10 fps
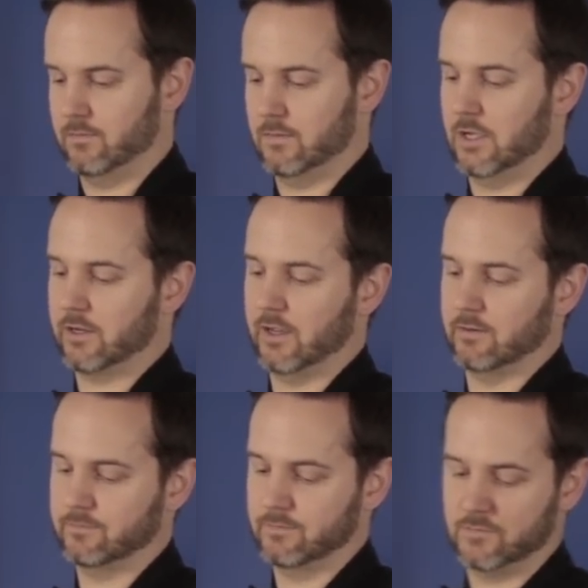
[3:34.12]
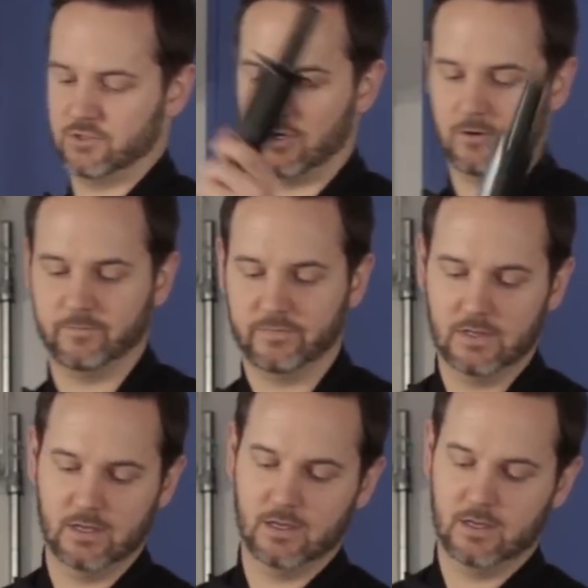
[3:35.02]
Okay, so
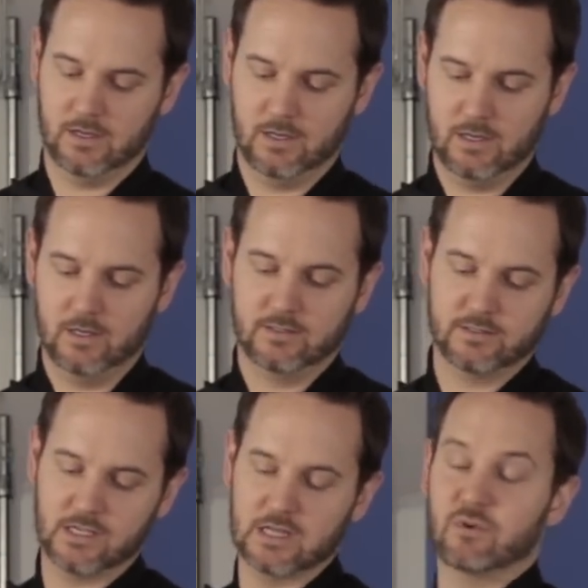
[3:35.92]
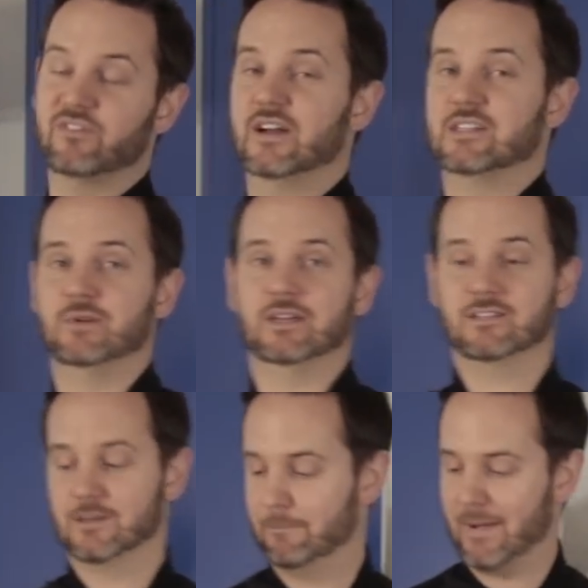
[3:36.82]
turning my
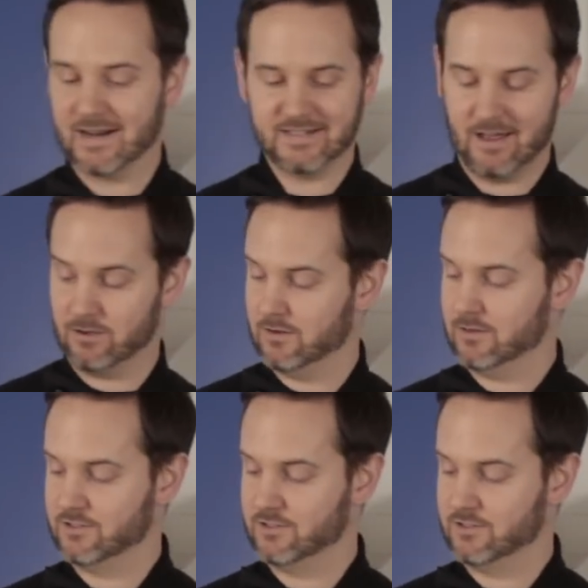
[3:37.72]
Vitamix back down